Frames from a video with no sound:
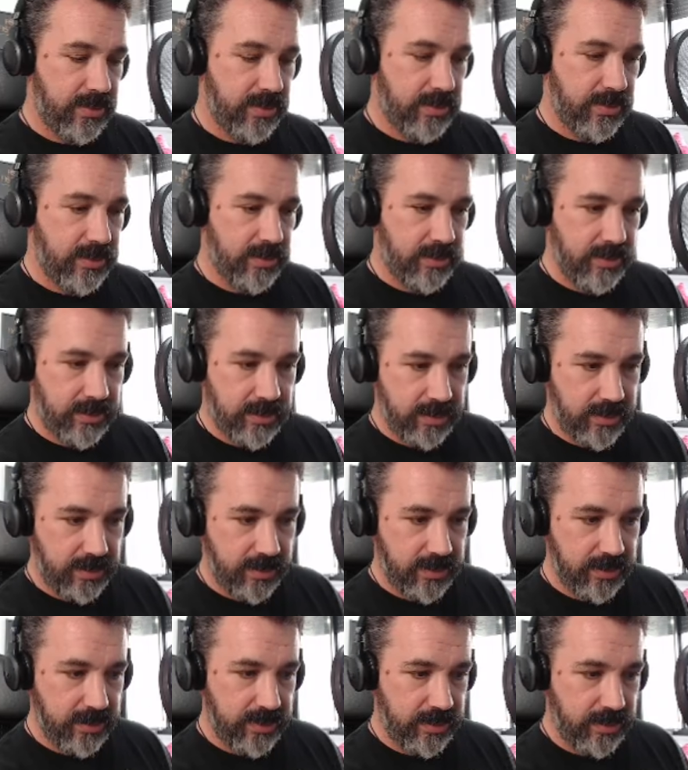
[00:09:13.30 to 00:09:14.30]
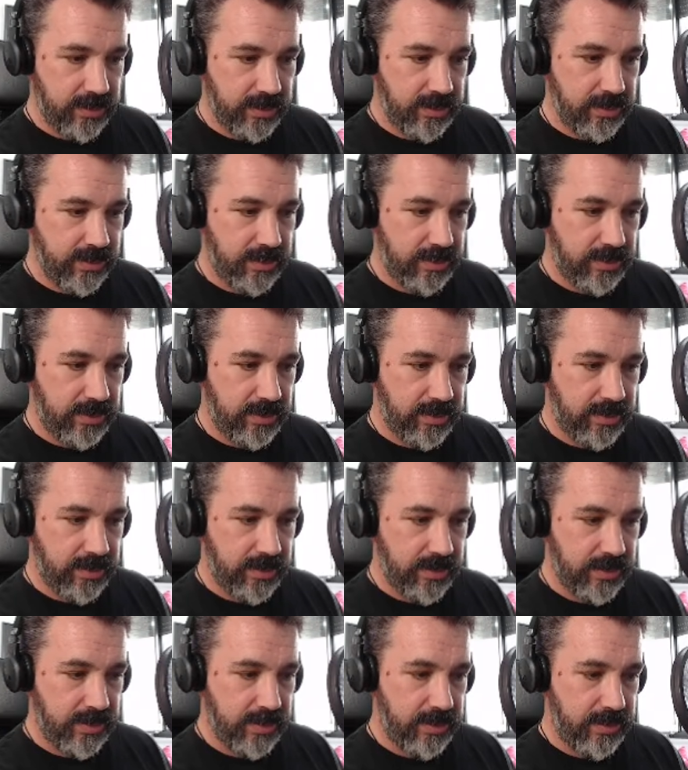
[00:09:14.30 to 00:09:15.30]

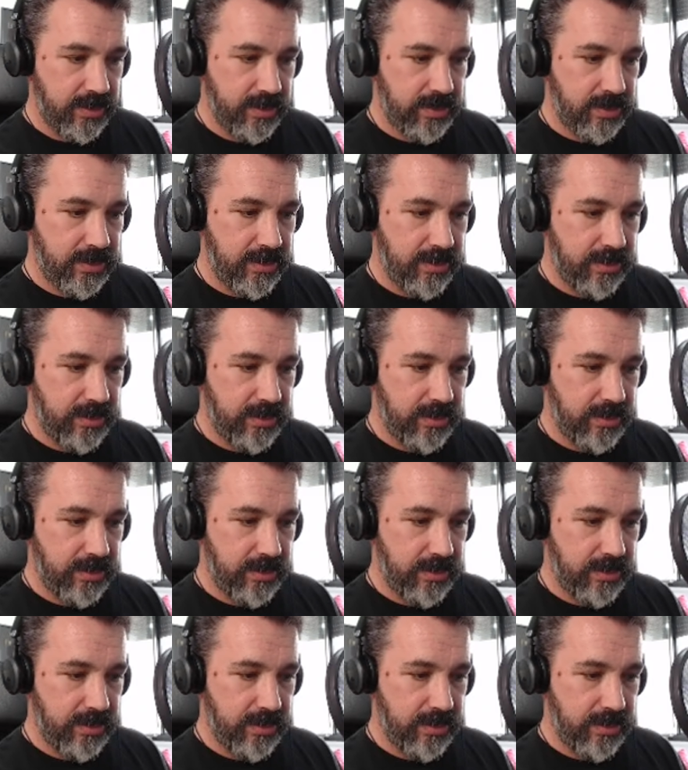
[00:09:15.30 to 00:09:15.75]
No one is speaking in this clip.